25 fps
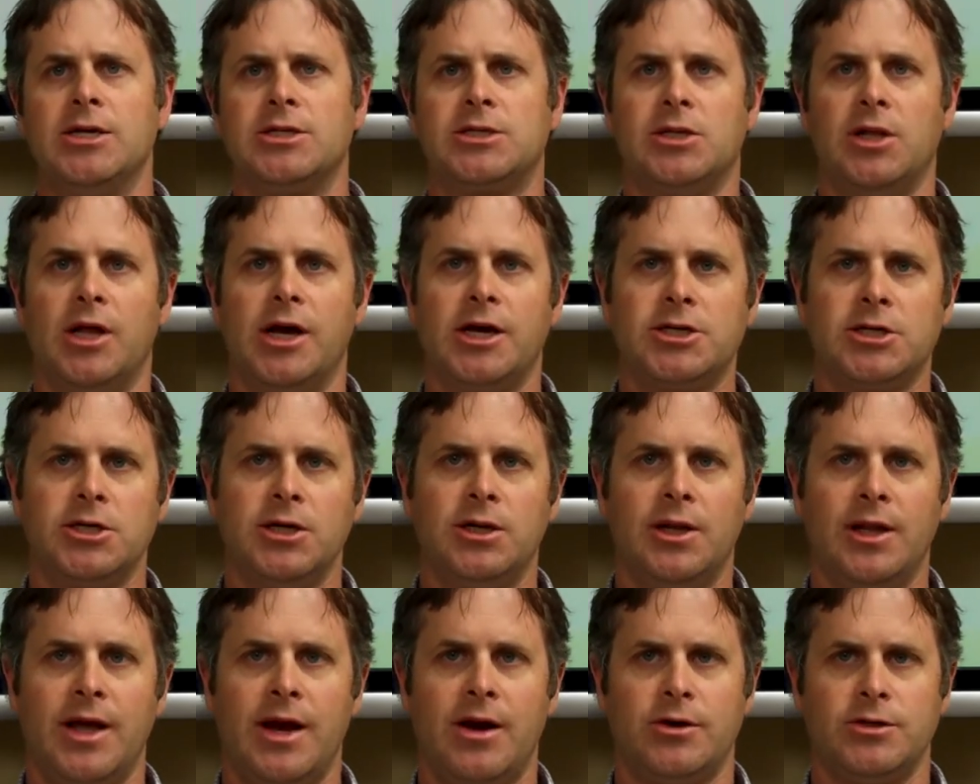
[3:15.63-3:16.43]

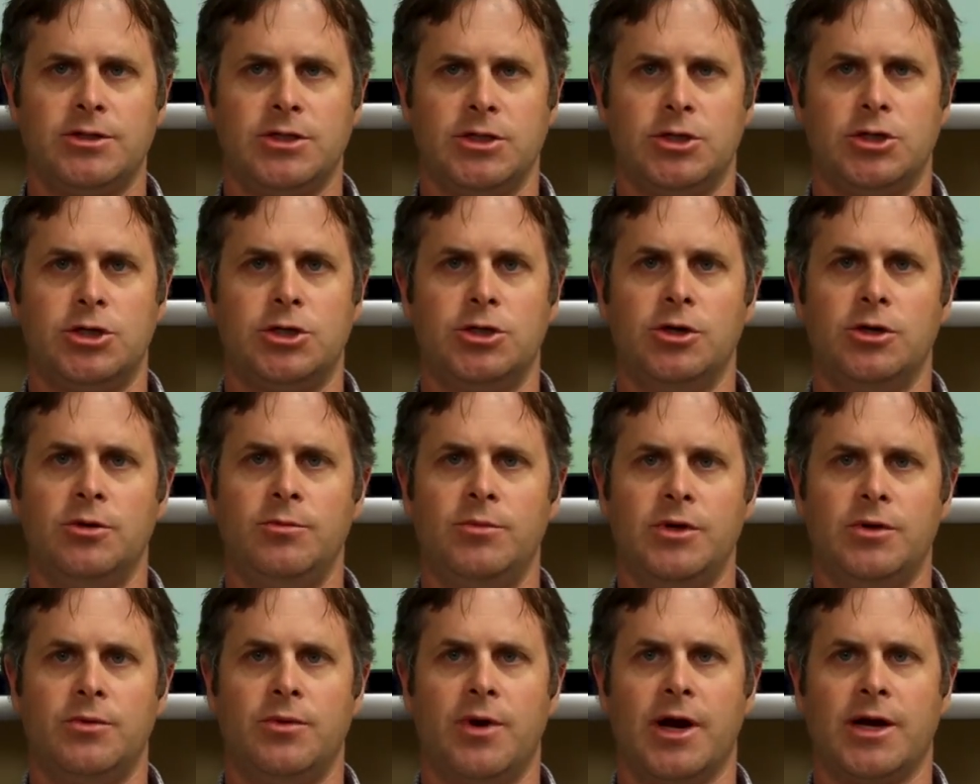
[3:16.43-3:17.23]
Selection allowances
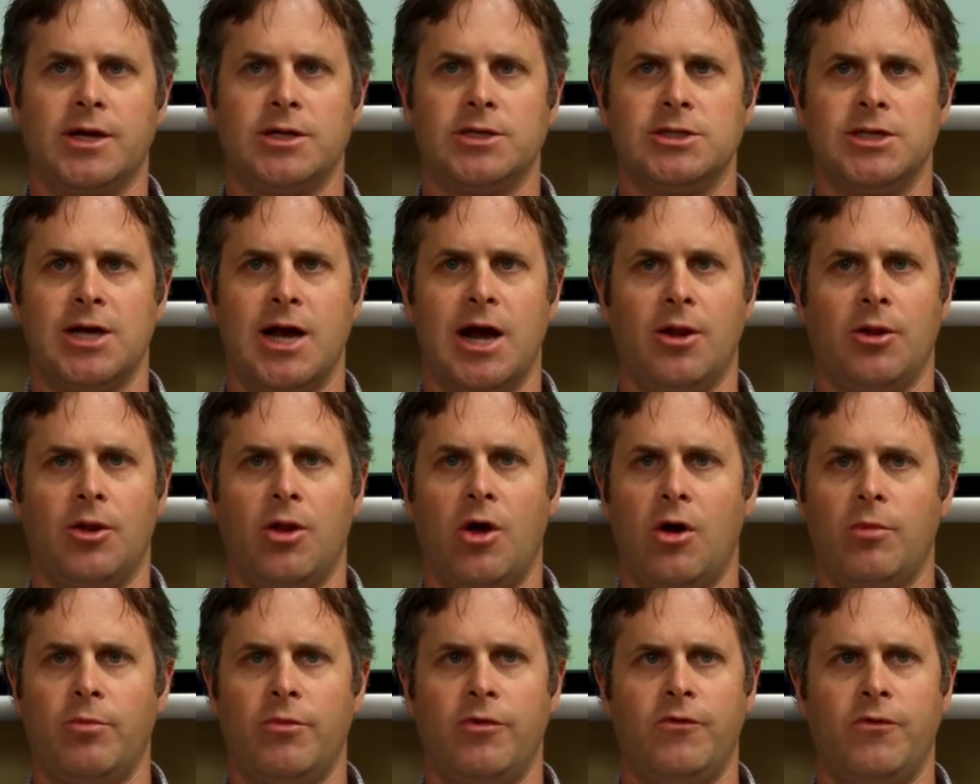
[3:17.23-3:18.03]
should be reconciled
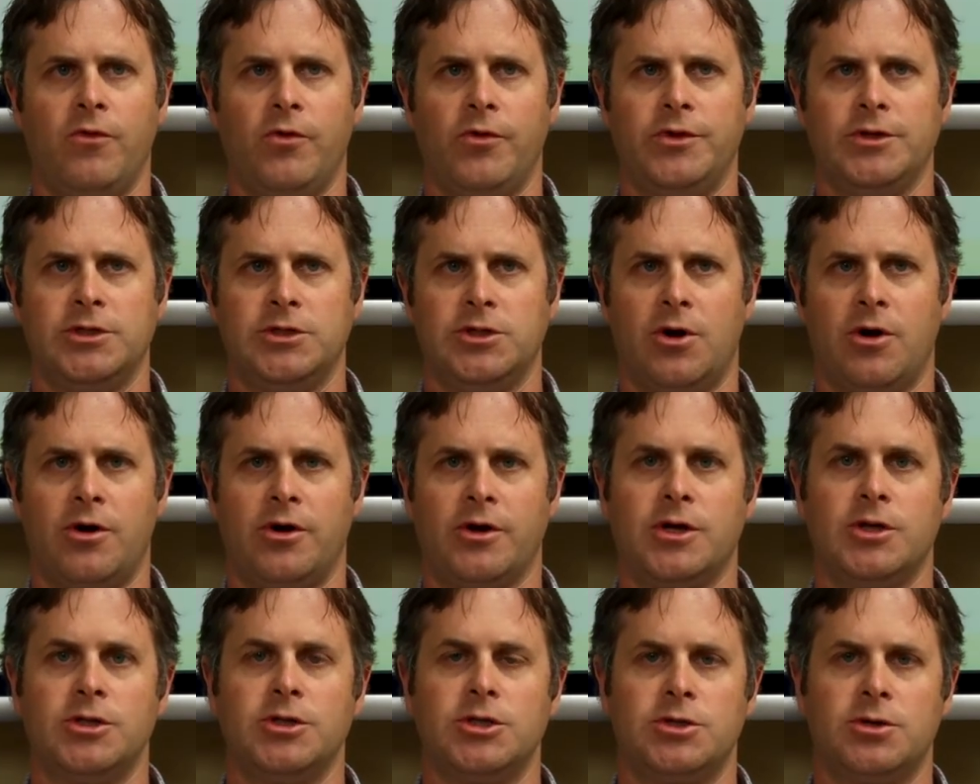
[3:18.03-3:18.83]
long before the
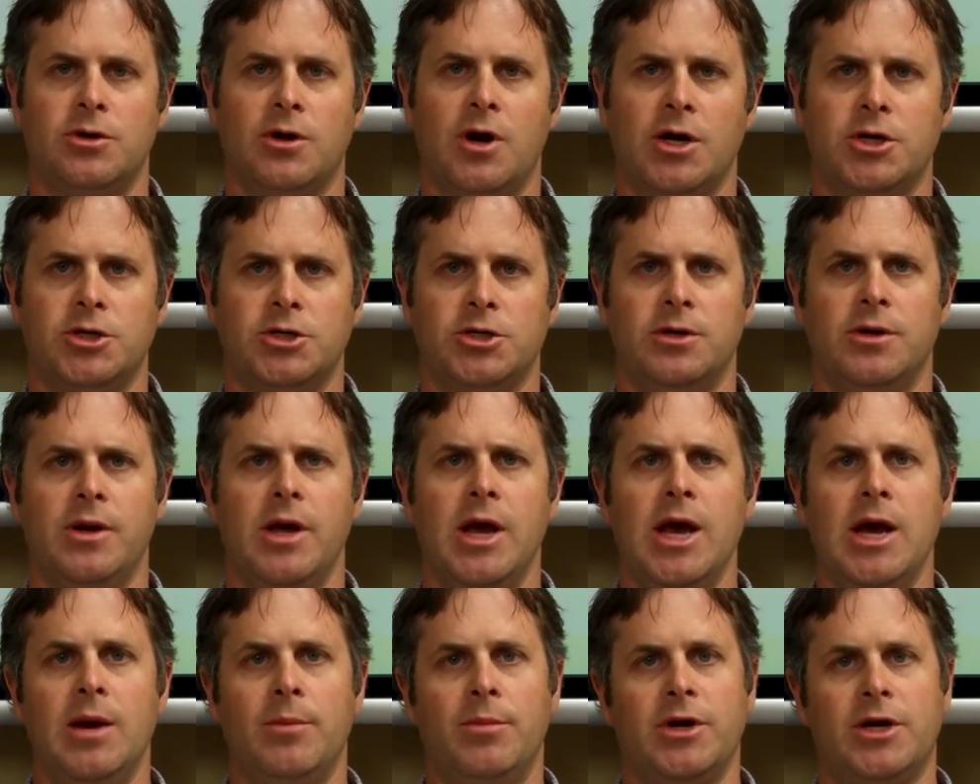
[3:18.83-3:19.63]
start of
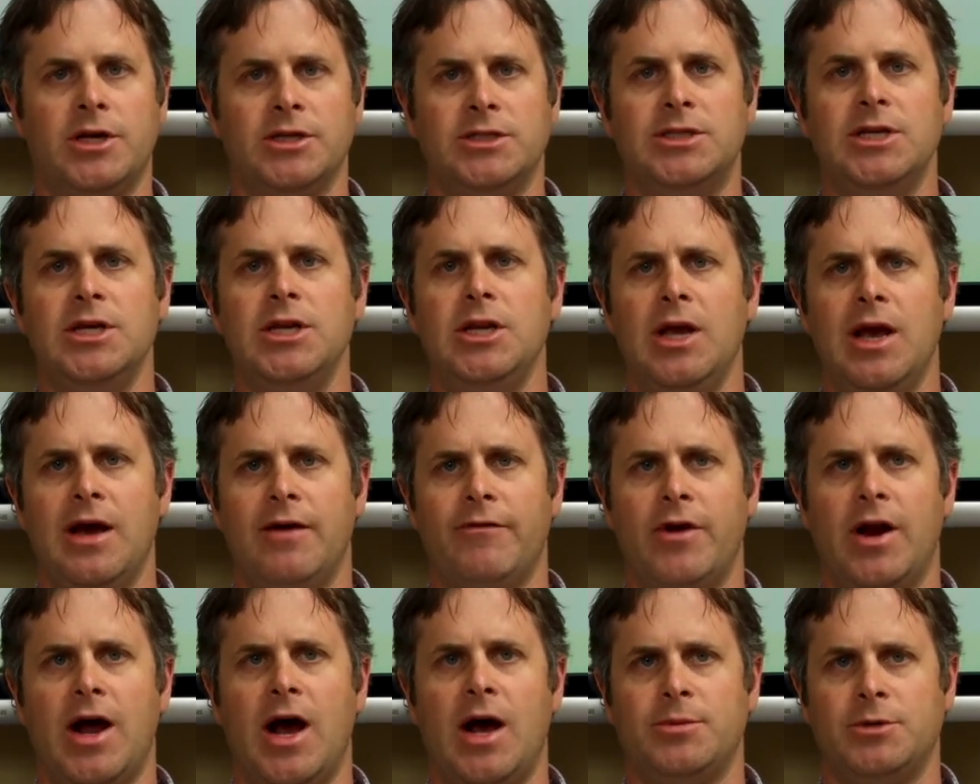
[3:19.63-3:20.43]
construction, because then you
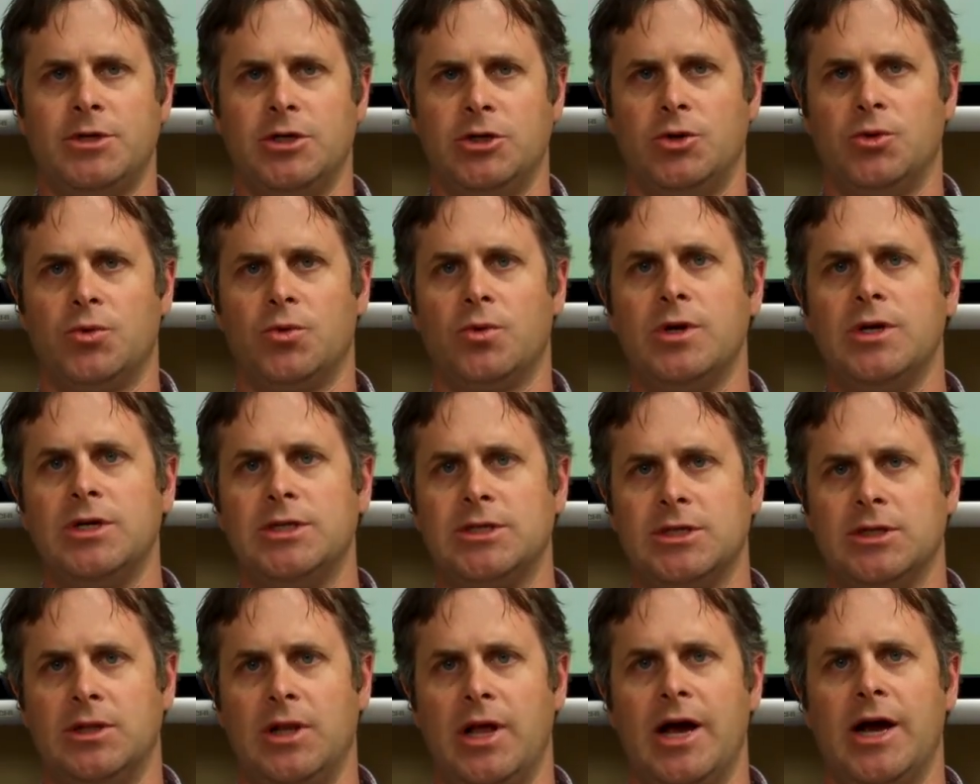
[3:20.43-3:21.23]
have an option to
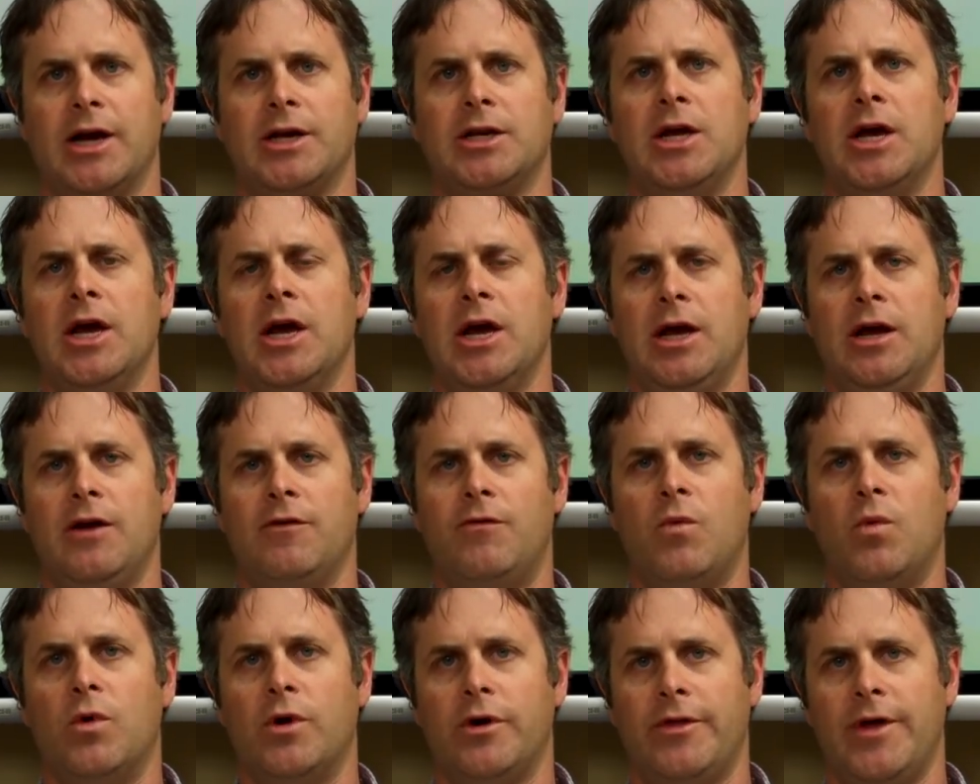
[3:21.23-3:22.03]
reselect
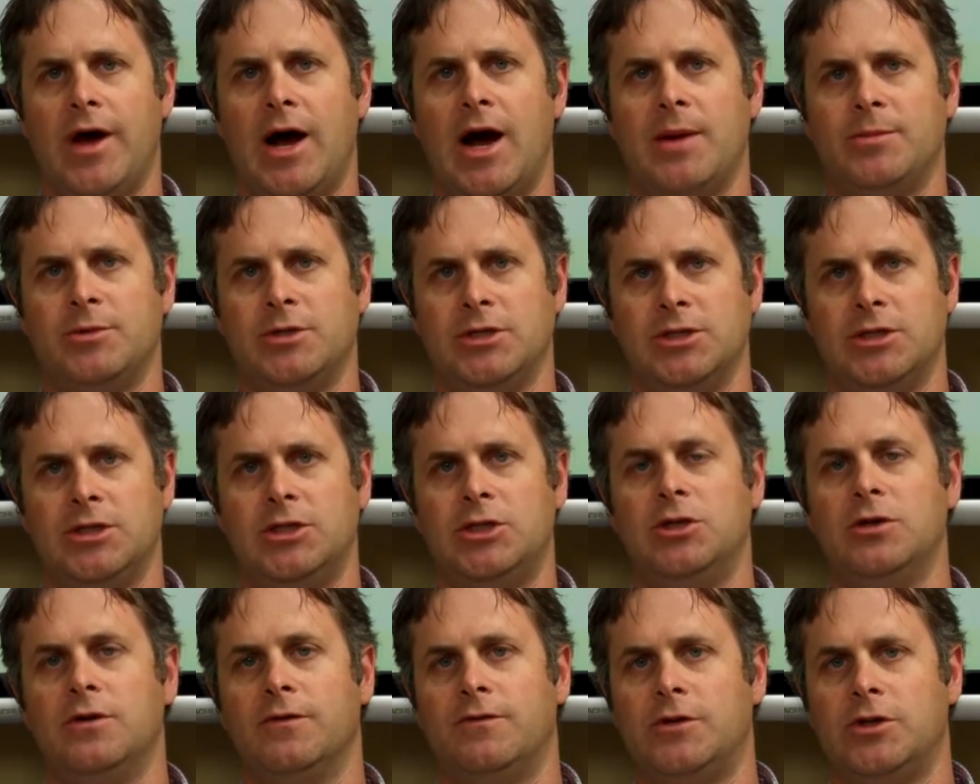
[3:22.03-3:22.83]
if one of the options
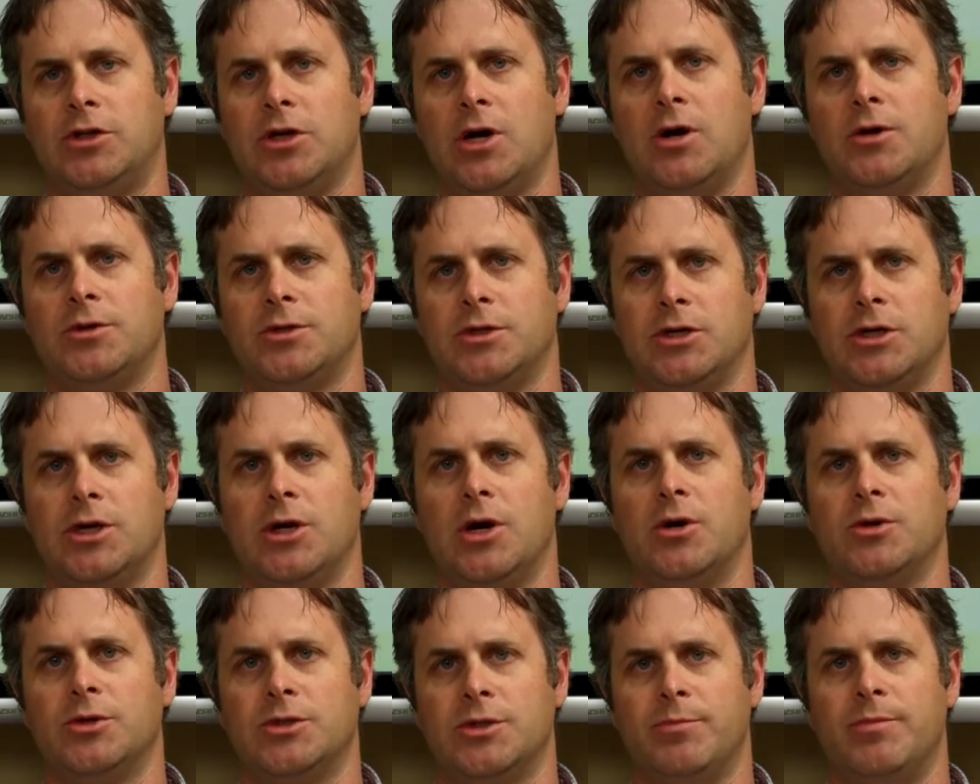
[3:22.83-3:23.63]
that you have chosen
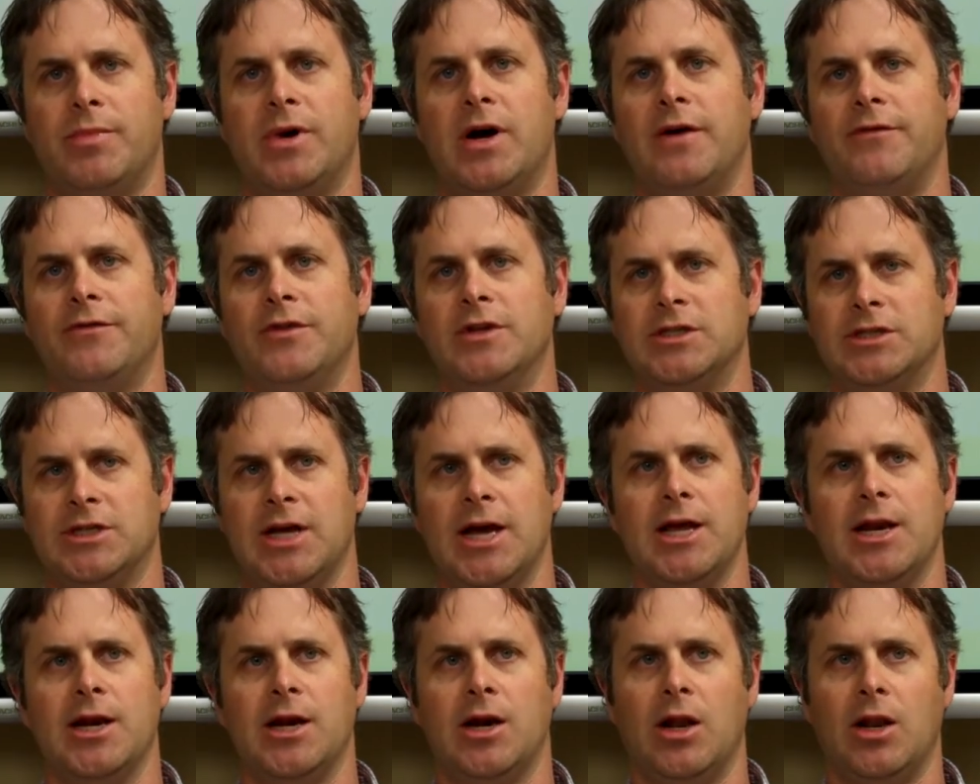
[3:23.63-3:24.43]
goes above the
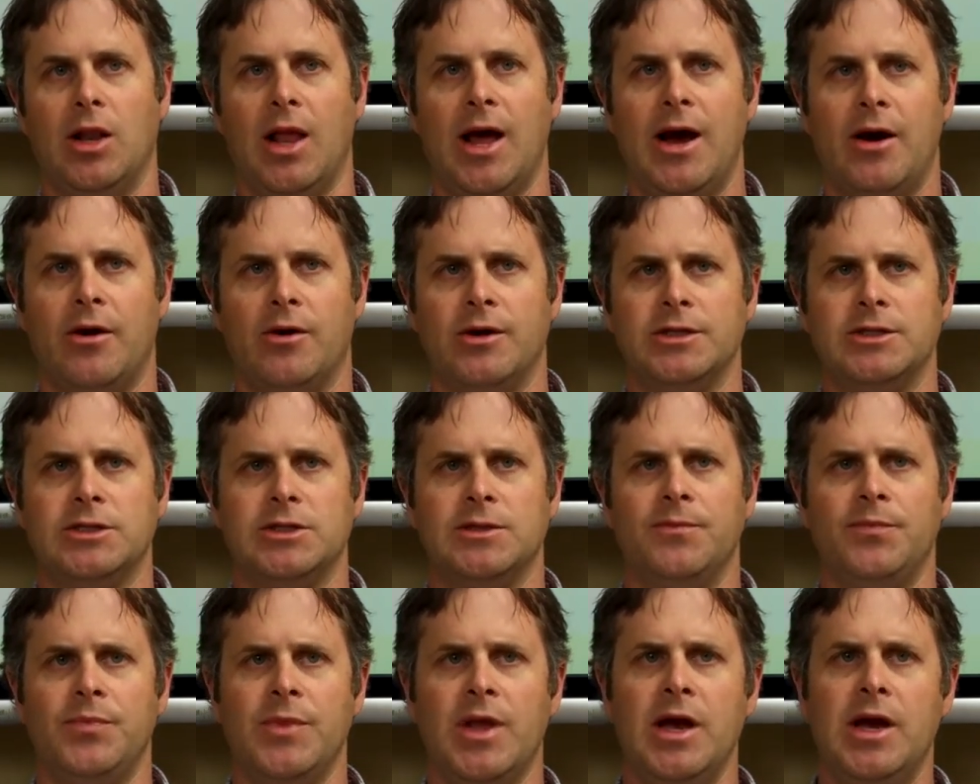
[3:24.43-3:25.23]
stated
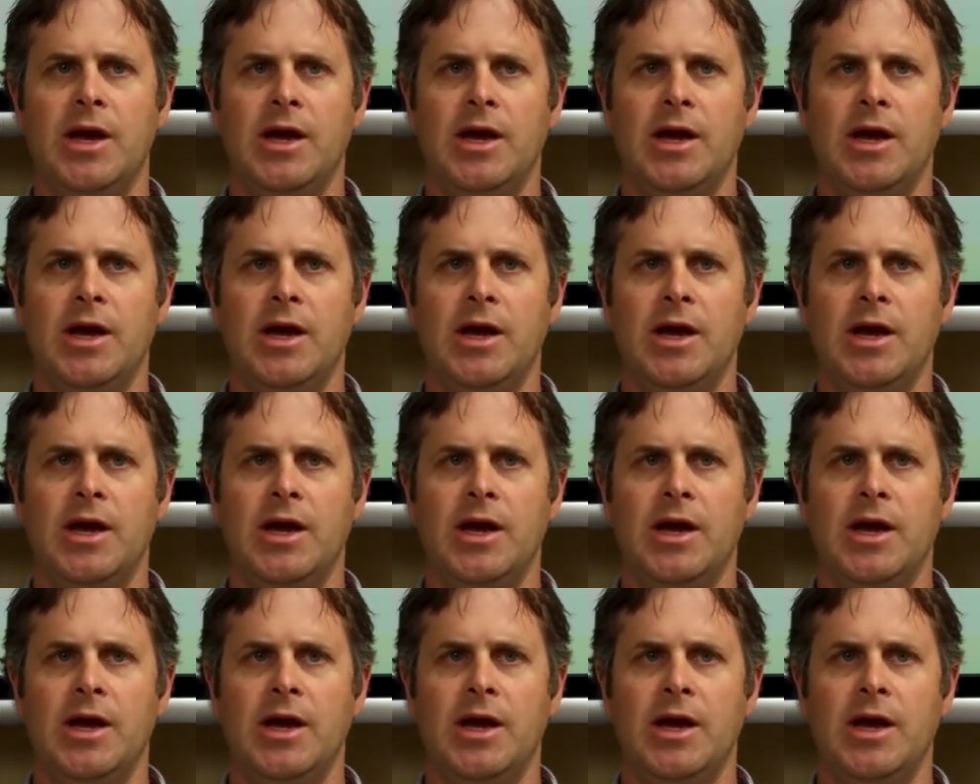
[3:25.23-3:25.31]
allowance.